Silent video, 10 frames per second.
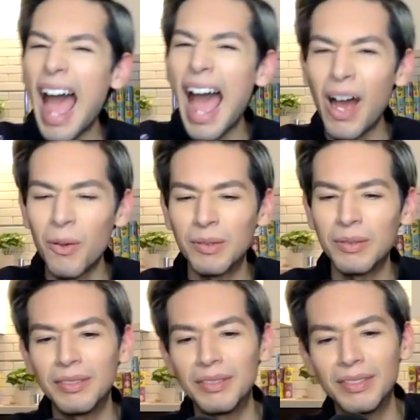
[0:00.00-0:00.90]
Ow,
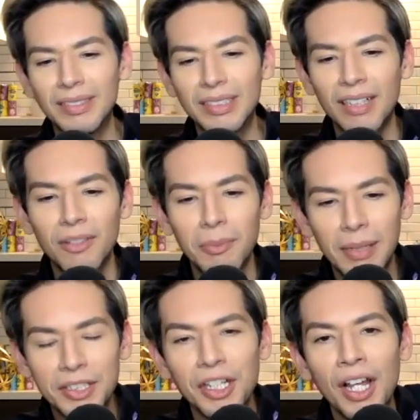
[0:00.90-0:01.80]
son of a
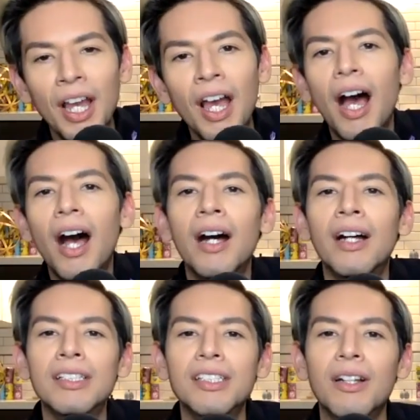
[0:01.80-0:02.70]
bitch.
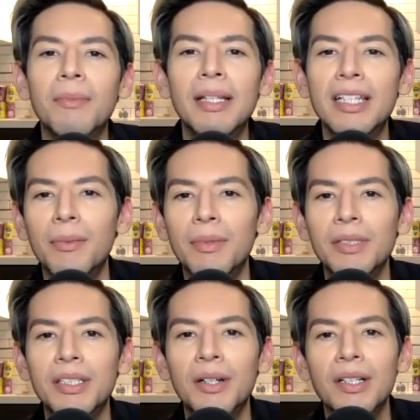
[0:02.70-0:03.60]
Uh, sorry, my tailbone
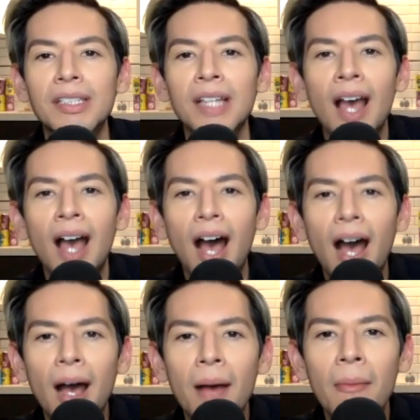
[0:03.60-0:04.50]
still hurts.
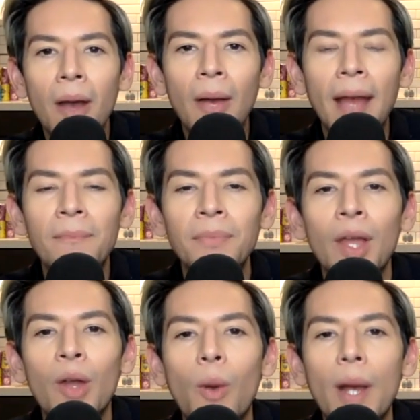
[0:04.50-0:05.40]
Um, okay,
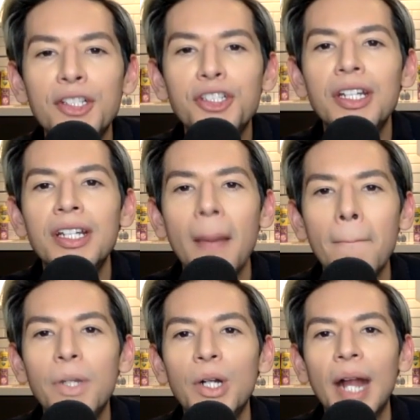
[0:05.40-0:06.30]
question
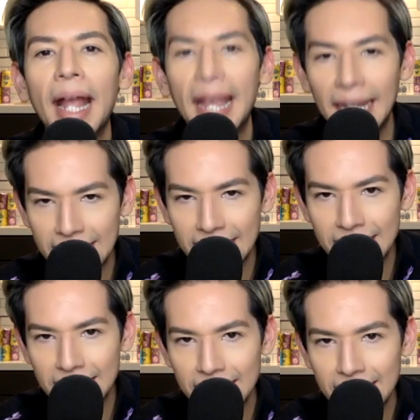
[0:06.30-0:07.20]
number eight.